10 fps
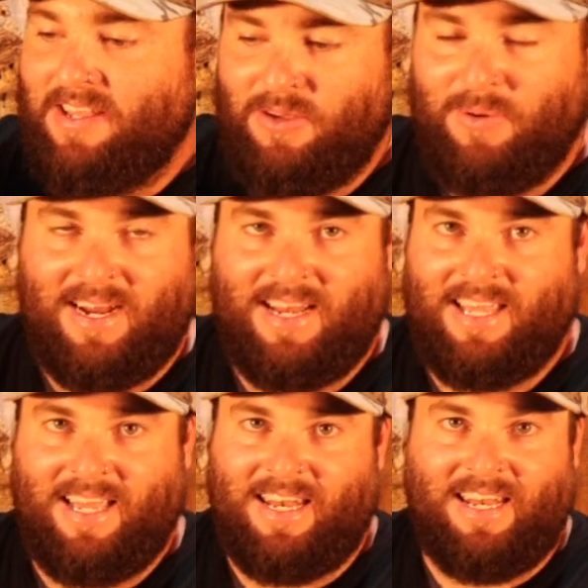you are going to
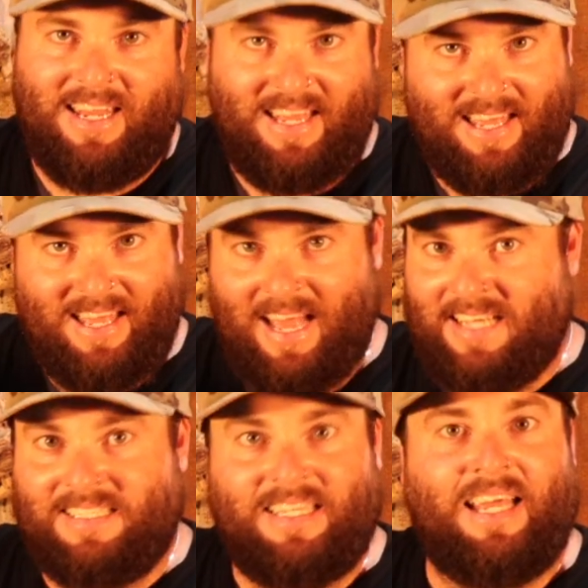get
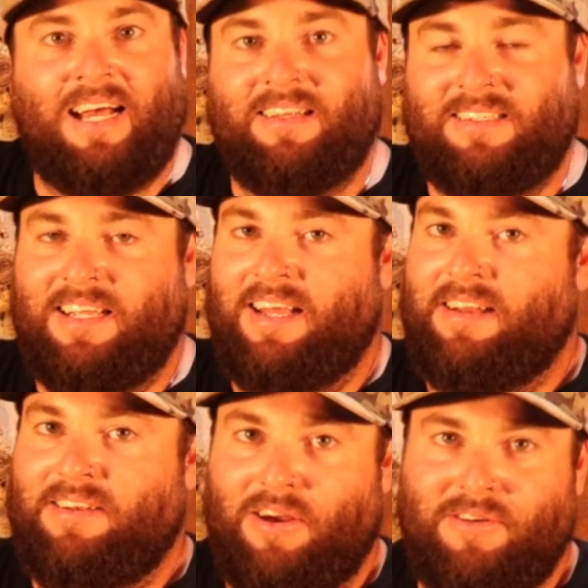as loud a
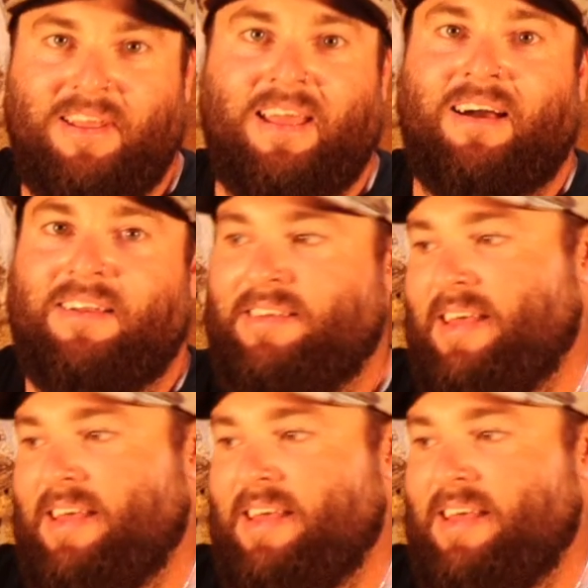sound, no doubt,